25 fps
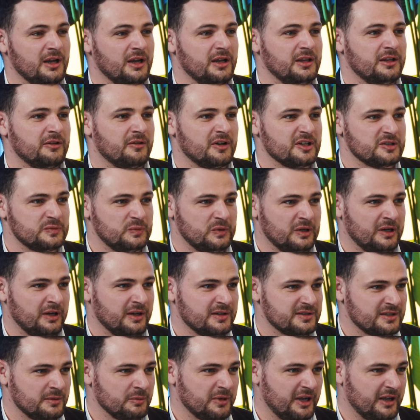they're experiencing
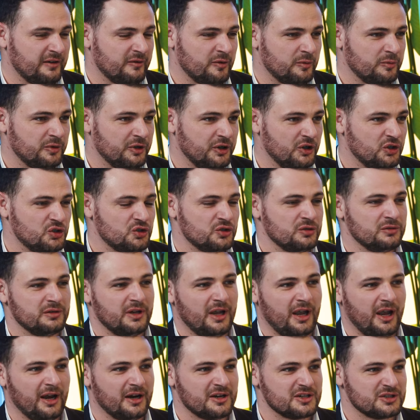some kind of a breach. The
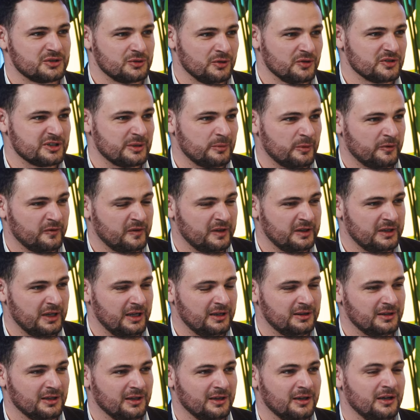hacker stole some of the
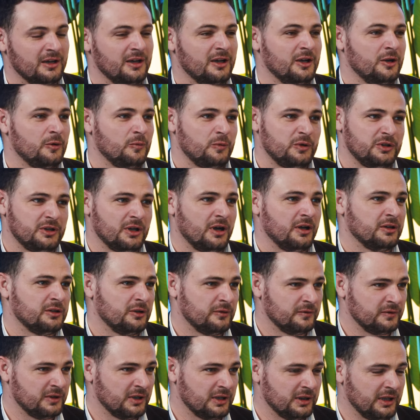data without
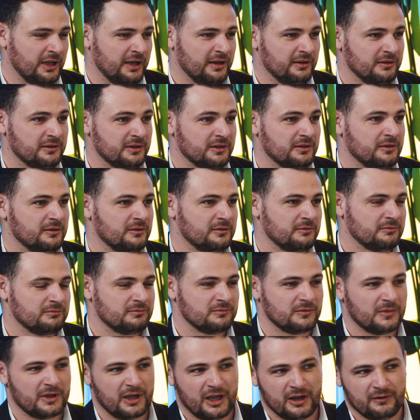of the client
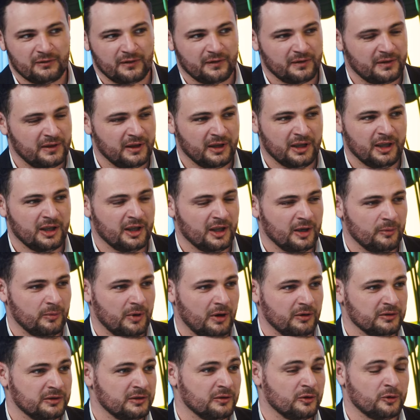ever thinking
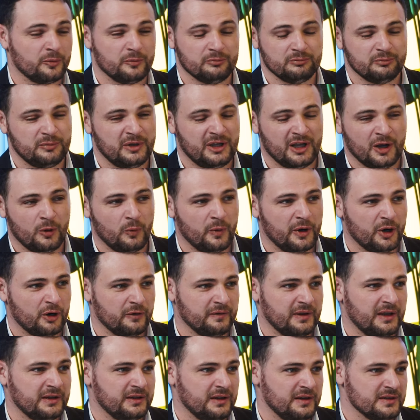about it or being aware of
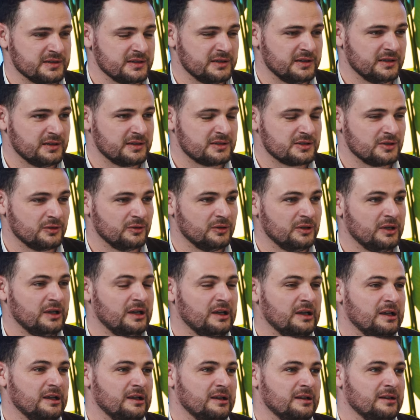that incident. So
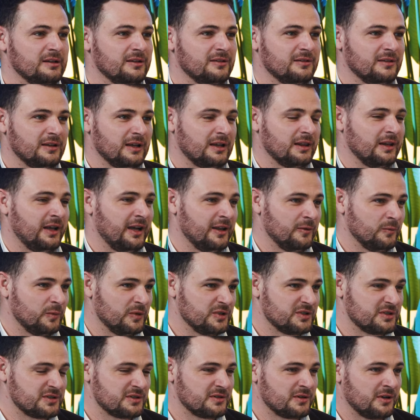the client
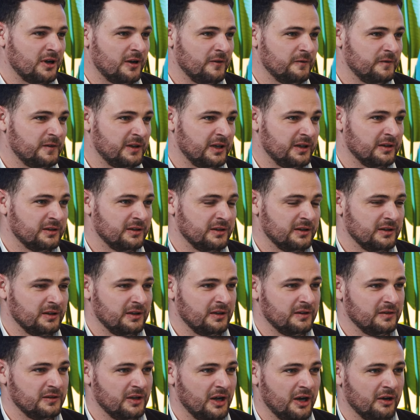was confident
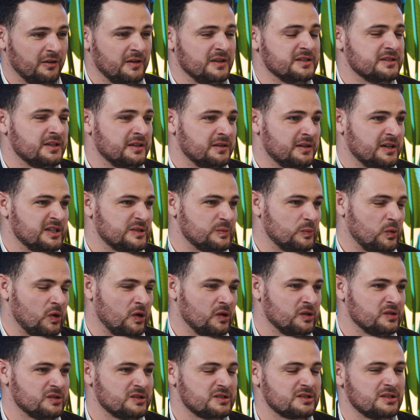in their incident
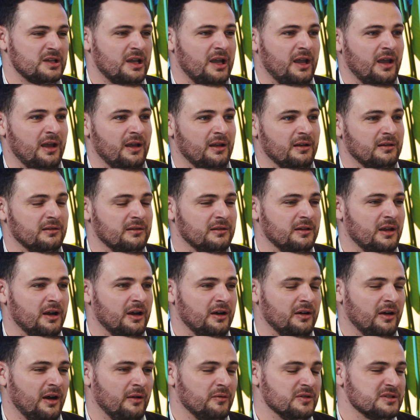response and
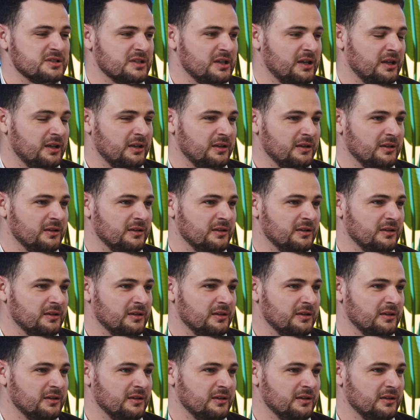their, I would say,